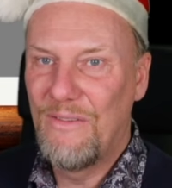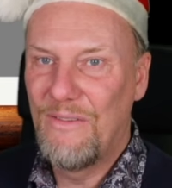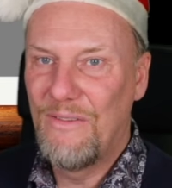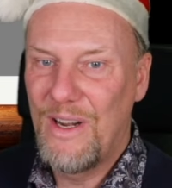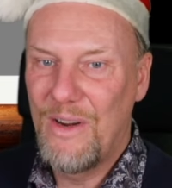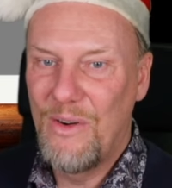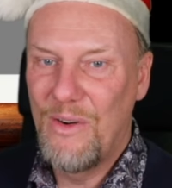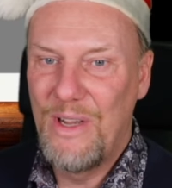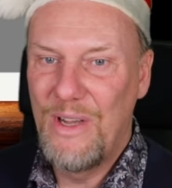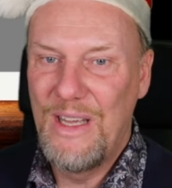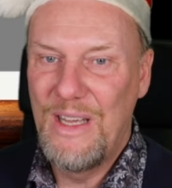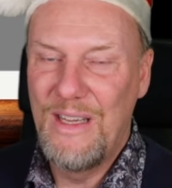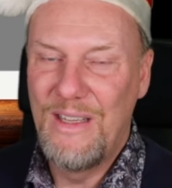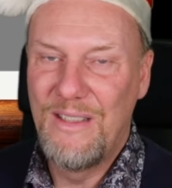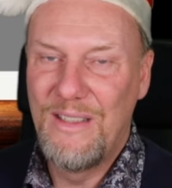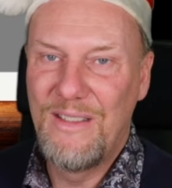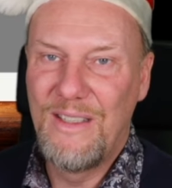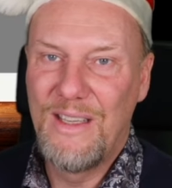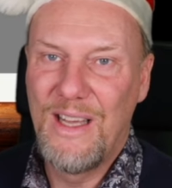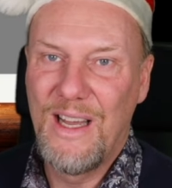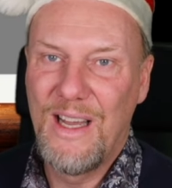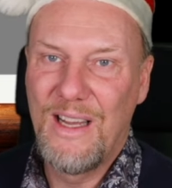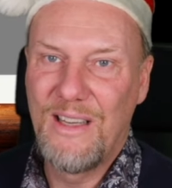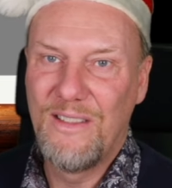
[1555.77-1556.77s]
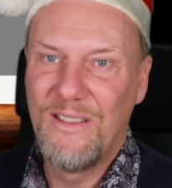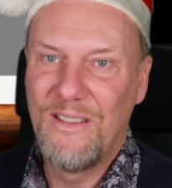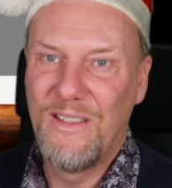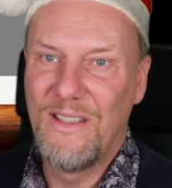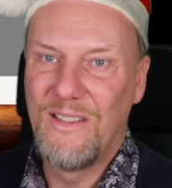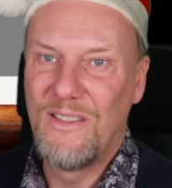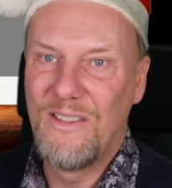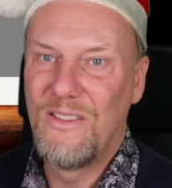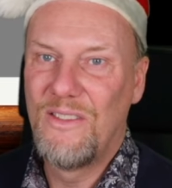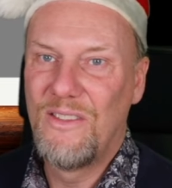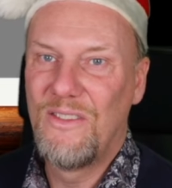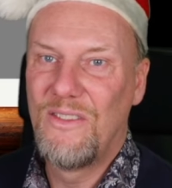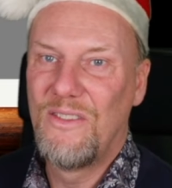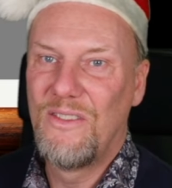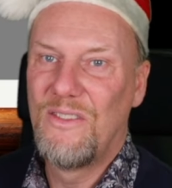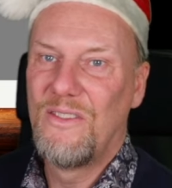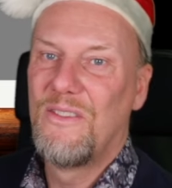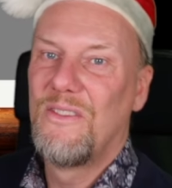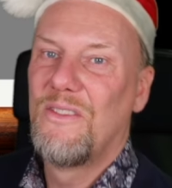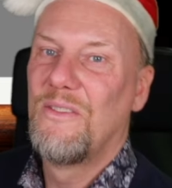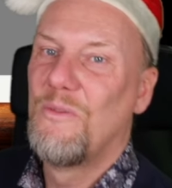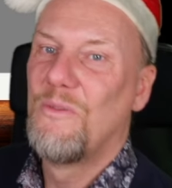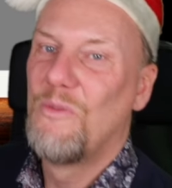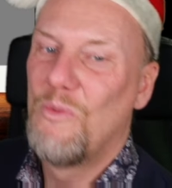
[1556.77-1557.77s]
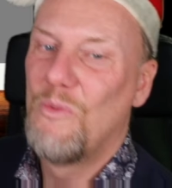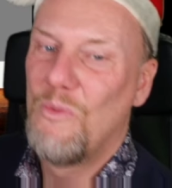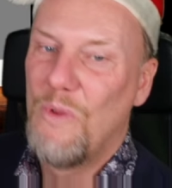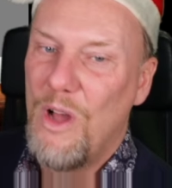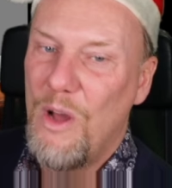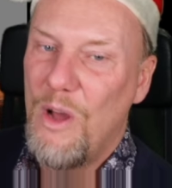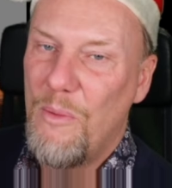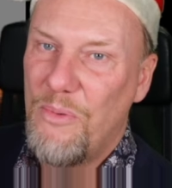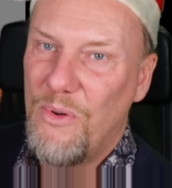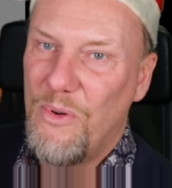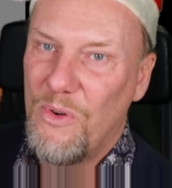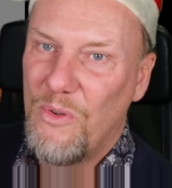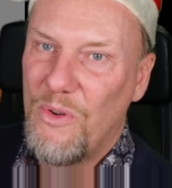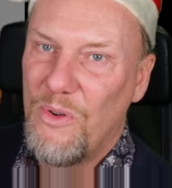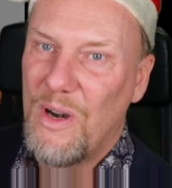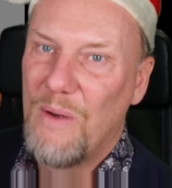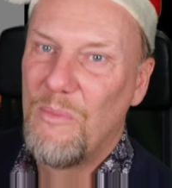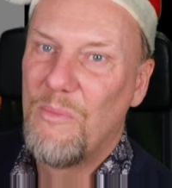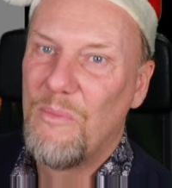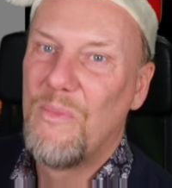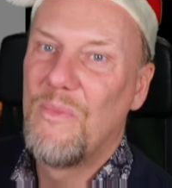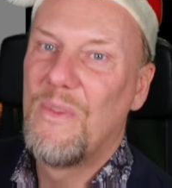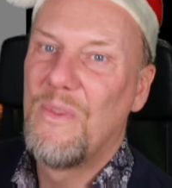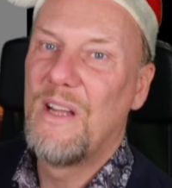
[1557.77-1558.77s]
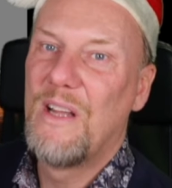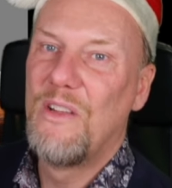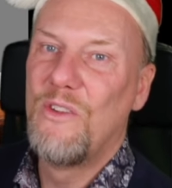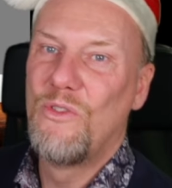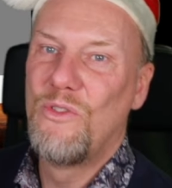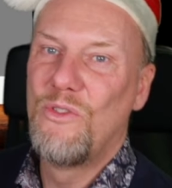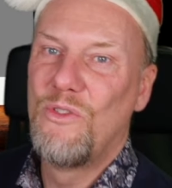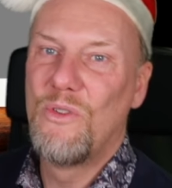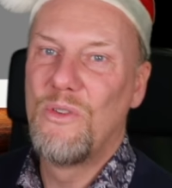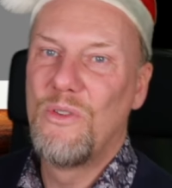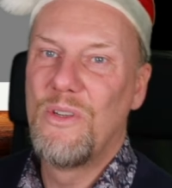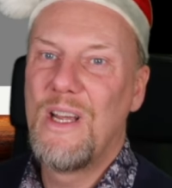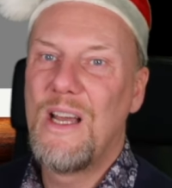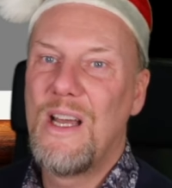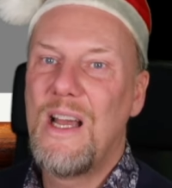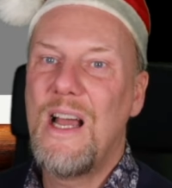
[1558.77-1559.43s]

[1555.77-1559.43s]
very easy access. A program that you should